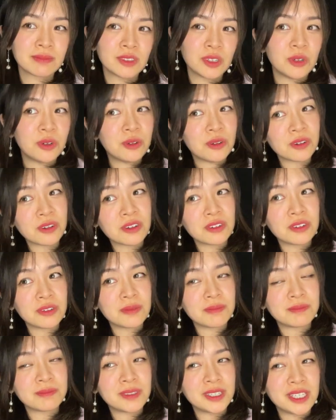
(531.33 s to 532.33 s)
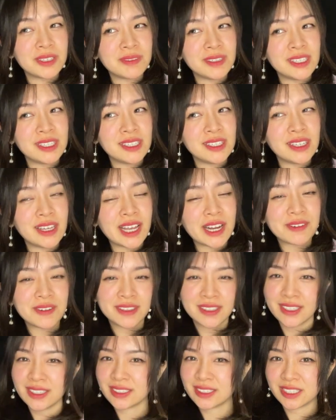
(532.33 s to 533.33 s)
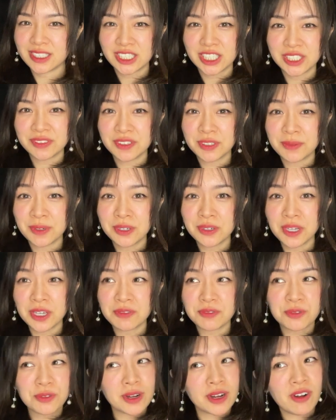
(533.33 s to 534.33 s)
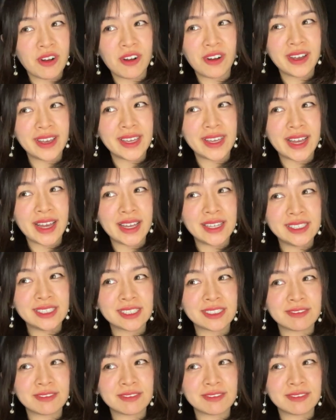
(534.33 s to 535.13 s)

Or maybe everything is achievable if we're all AIs.